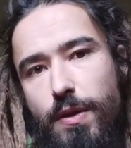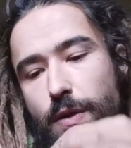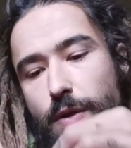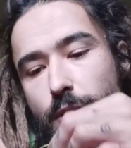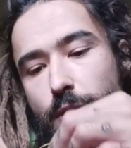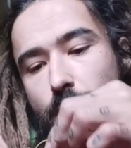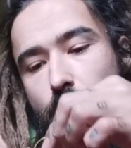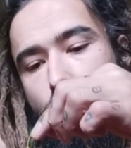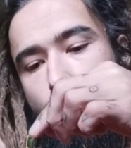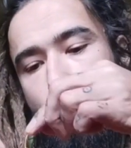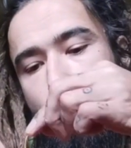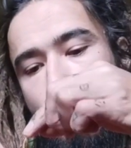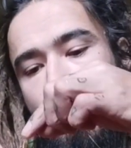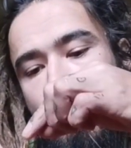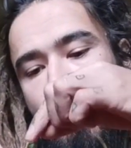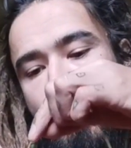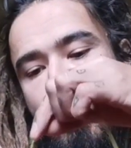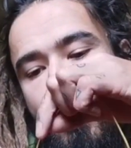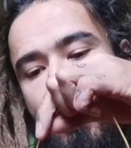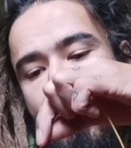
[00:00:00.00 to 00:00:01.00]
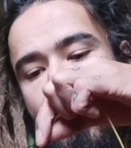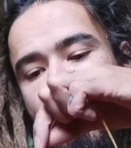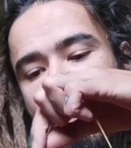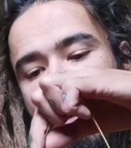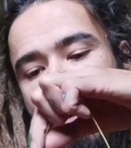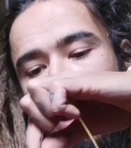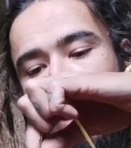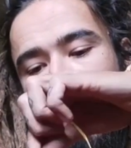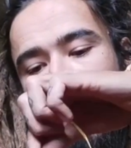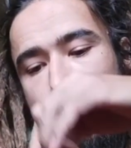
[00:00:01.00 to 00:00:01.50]
and
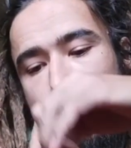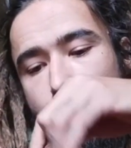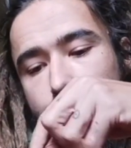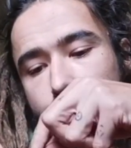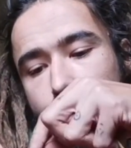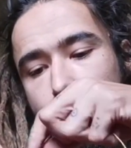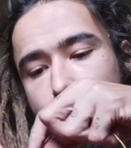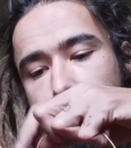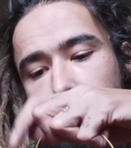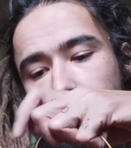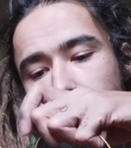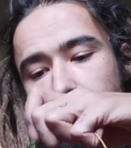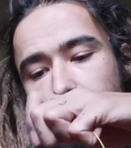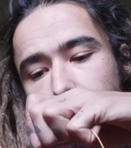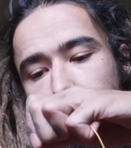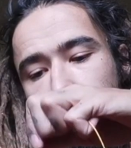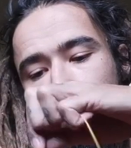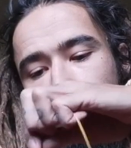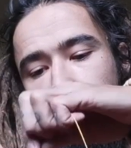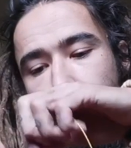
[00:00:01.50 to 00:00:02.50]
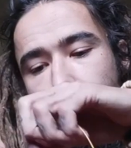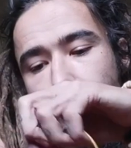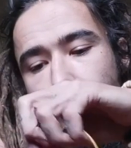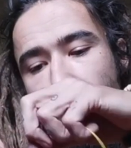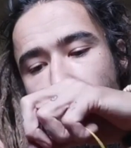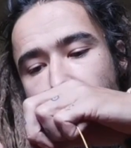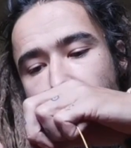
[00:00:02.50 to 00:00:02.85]
feed that out